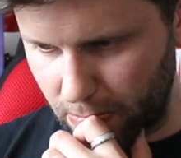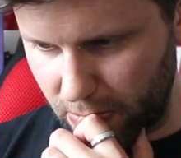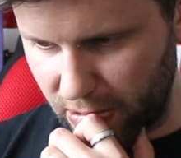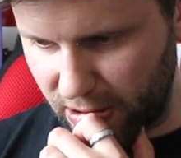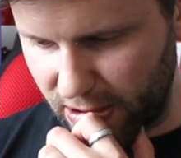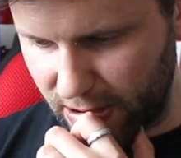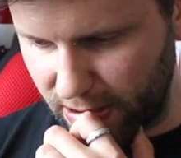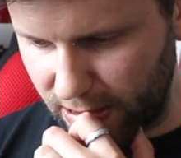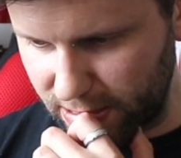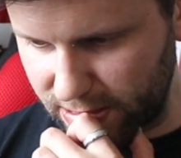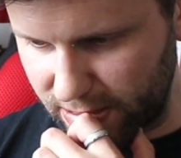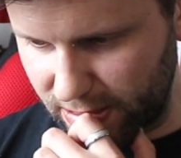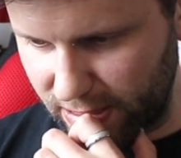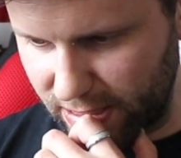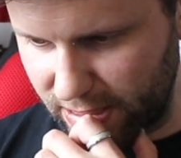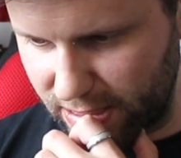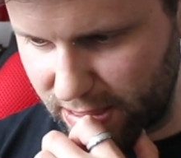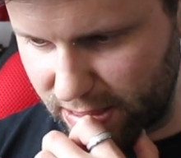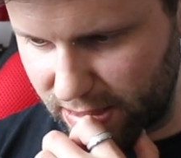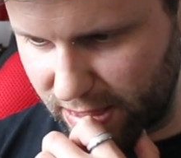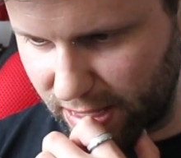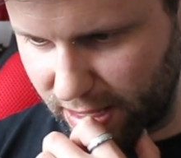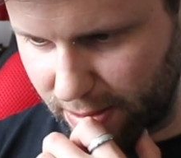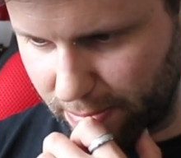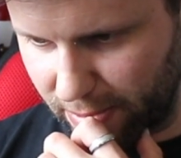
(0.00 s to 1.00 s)
because I need to
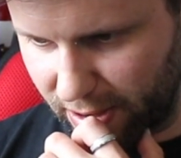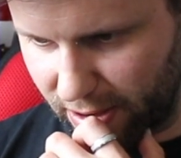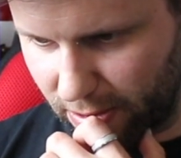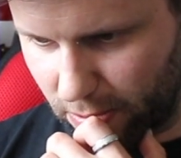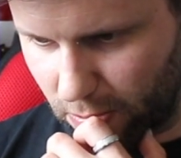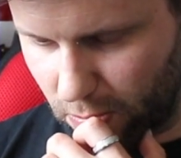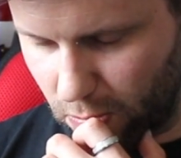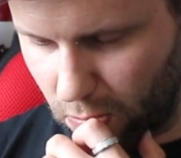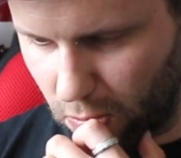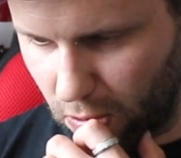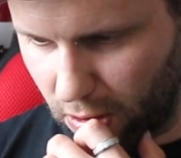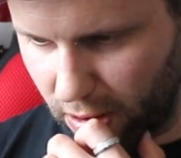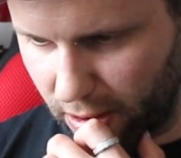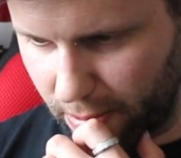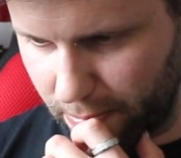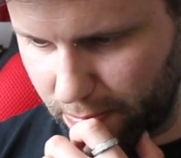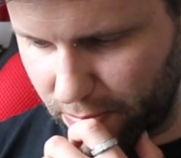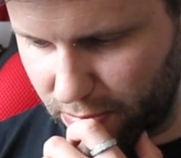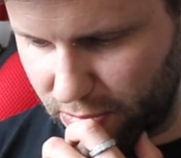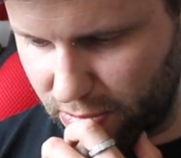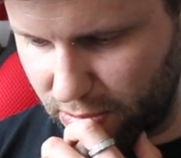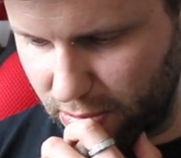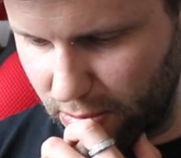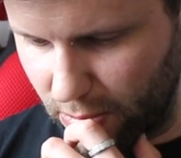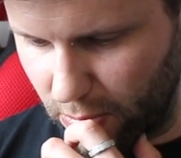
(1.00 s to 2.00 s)
think about what I'm
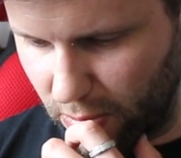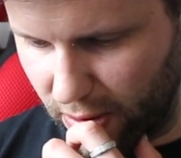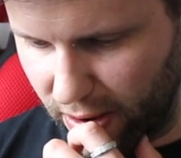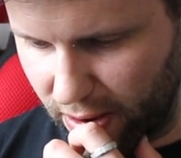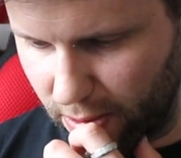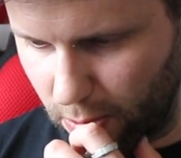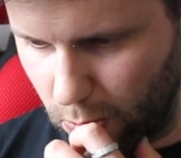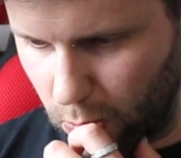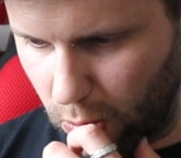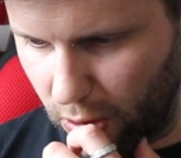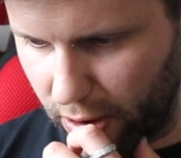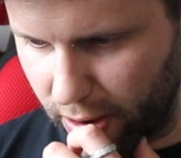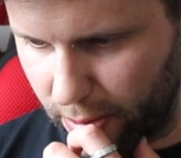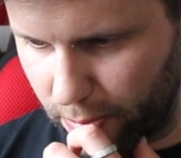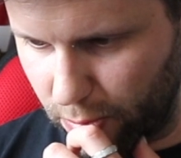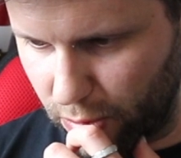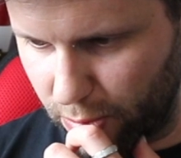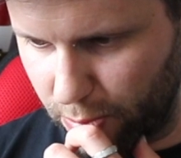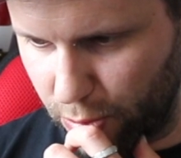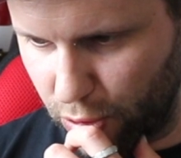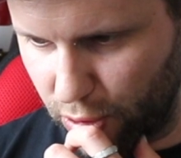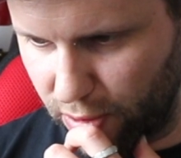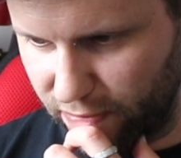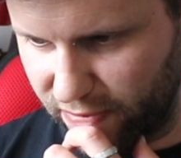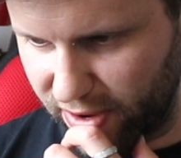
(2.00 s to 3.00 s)
what I'm
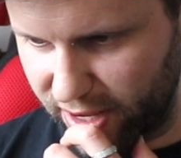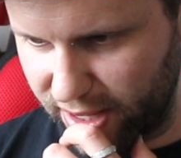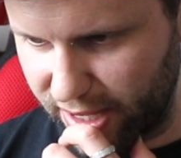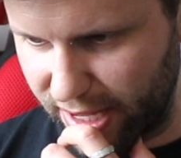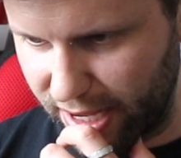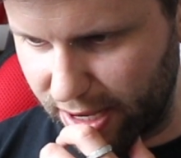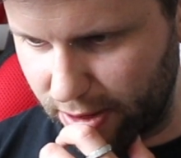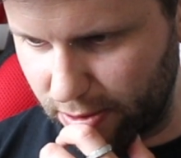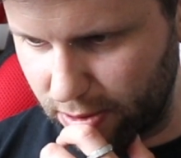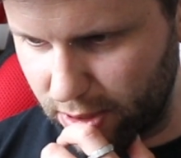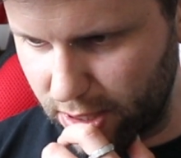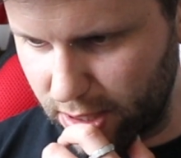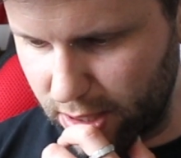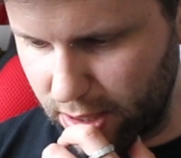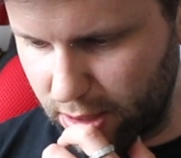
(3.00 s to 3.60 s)
removing now.